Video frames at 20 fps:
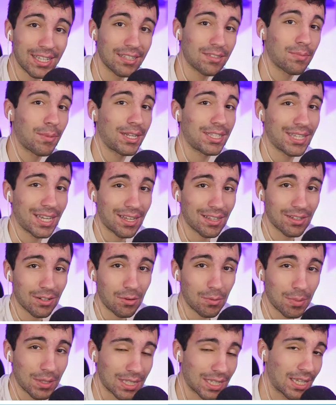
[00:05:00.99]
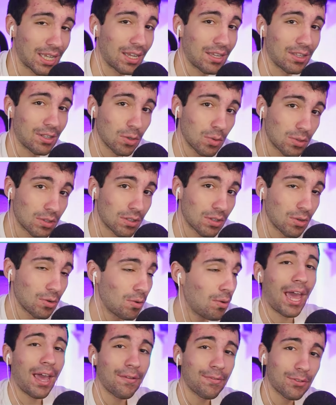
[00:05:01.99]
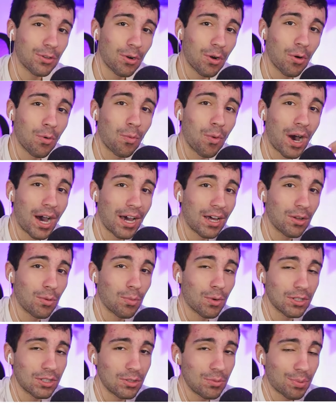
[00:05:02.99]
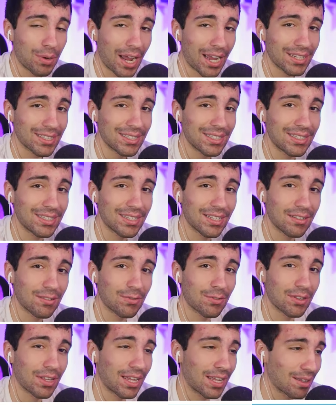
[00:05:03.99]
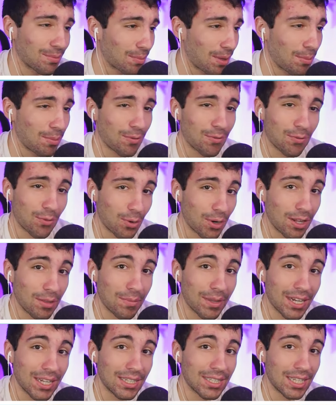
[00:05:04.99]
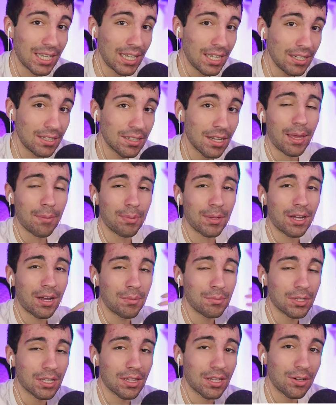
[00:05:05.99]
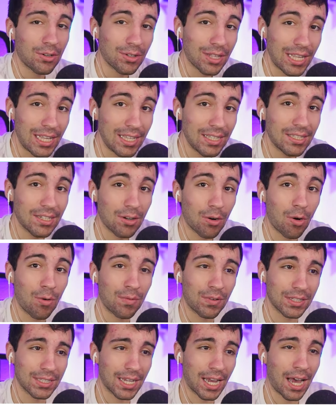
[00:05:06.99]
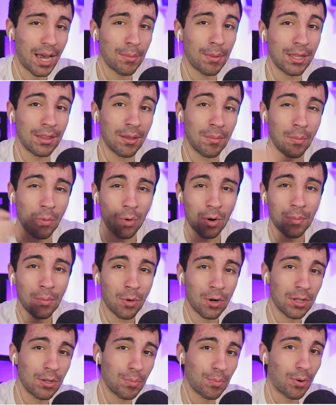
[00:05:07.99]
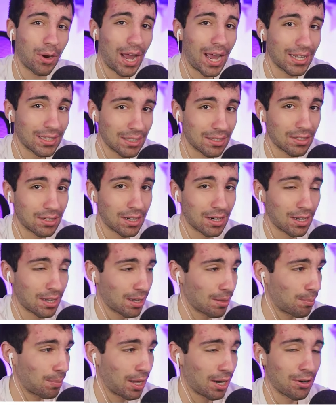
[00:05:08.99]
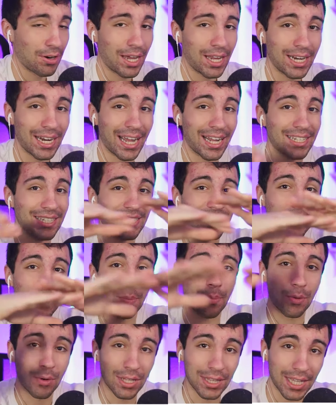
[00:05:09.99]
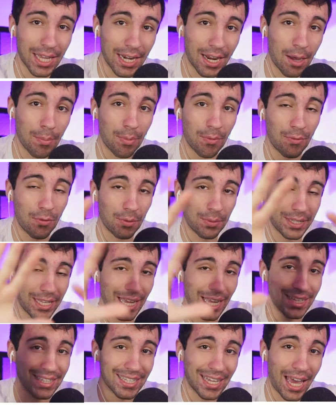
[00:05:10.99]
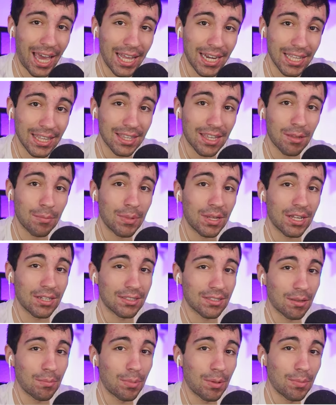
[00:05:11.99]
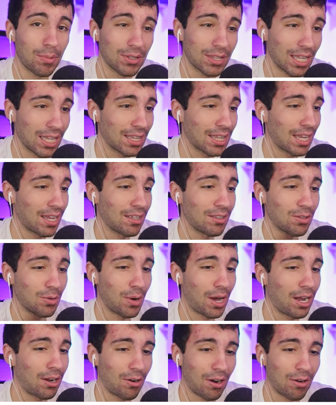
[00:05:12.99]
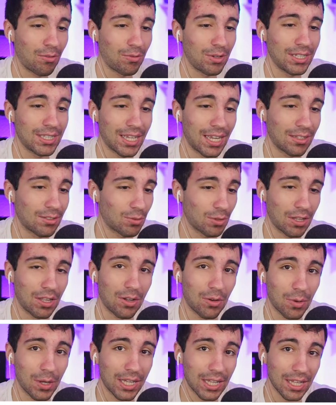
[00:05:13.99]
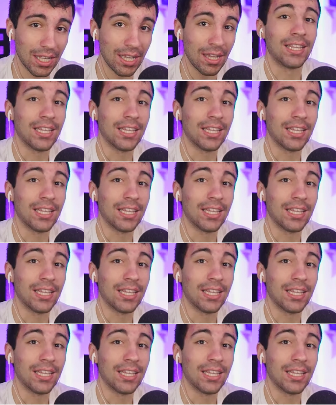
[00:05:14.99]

This might take a little bit to get used to. After a while, once you practice these things for like maybe 40 minutes each, it becomes a little easier over time, and the more and more you practice, you're gonna get better at it. I just need to point that out before we get into anything, because some people think they could do high ground retakes really quickly.